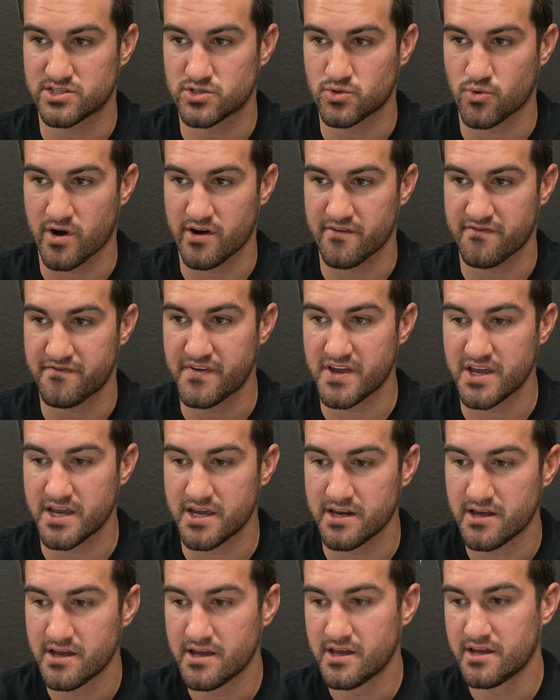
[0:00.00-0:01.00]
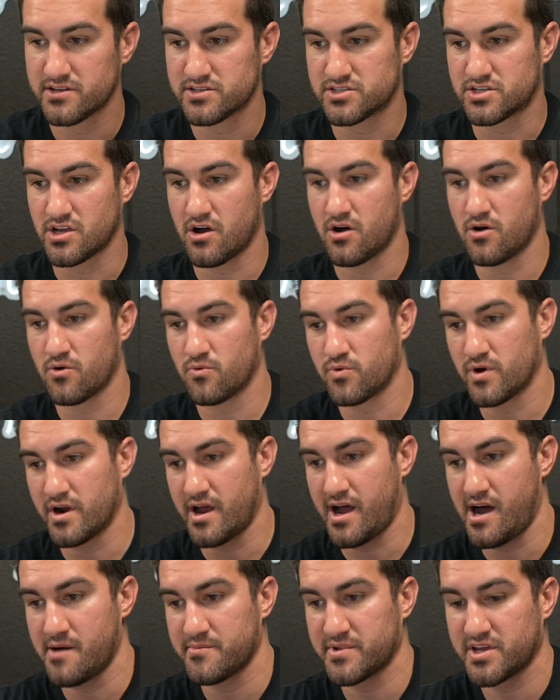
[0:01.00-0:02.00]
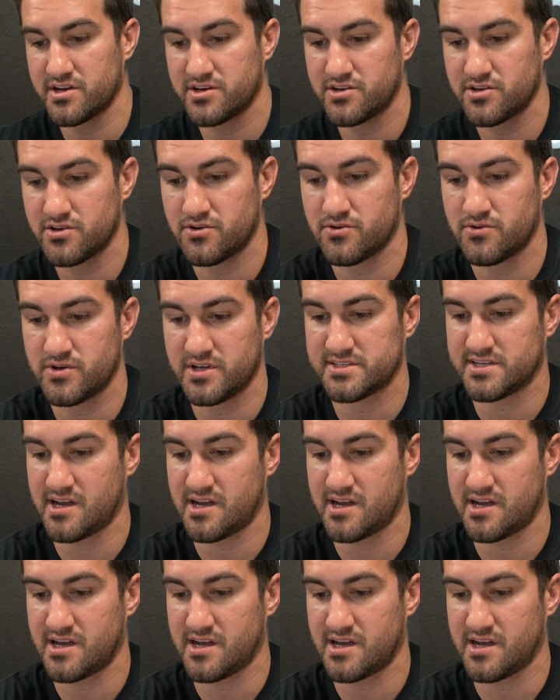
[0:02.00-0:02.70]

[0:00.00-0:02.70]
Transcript: square feet. So what I'm going to do is